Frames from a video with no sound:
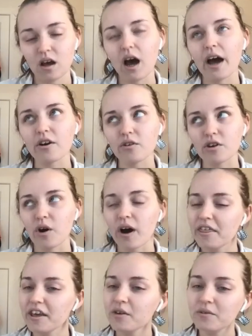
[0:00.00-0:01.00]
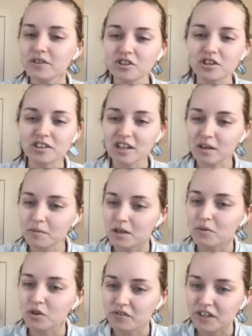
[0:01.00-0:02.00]
I don't know. I think it was just going to be a
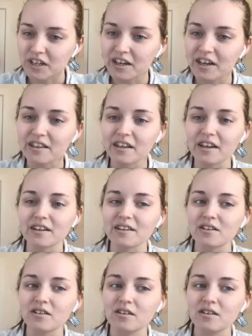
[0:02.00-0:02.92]
movie, and then